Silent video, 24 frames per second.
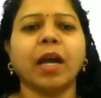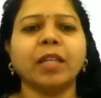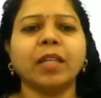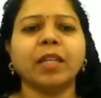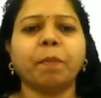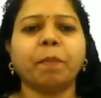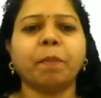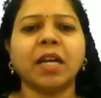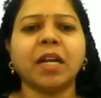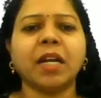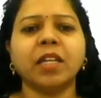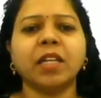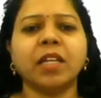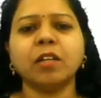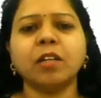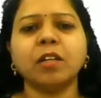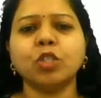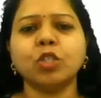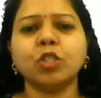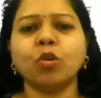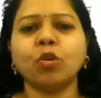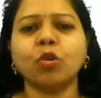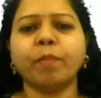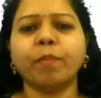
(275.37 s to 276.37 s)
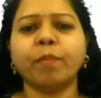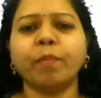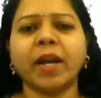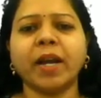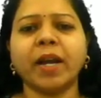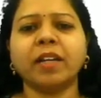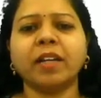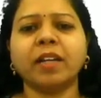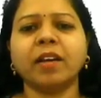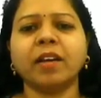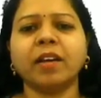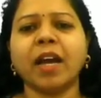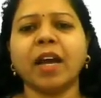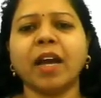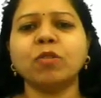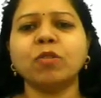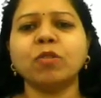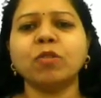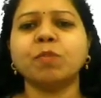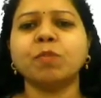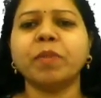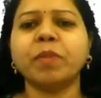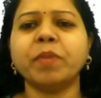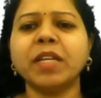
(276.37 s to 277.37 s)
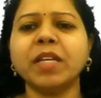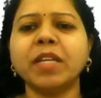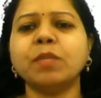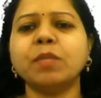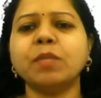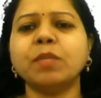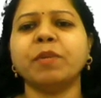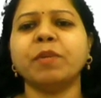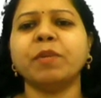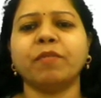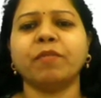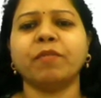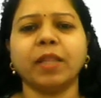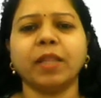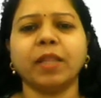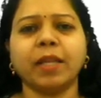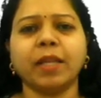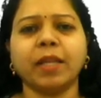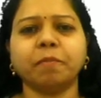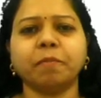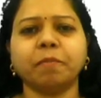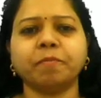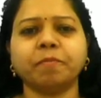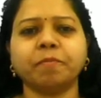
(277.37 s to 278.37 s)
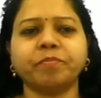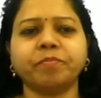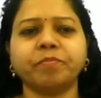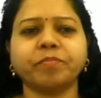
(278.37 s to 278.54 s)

And the particles of matter have space between them.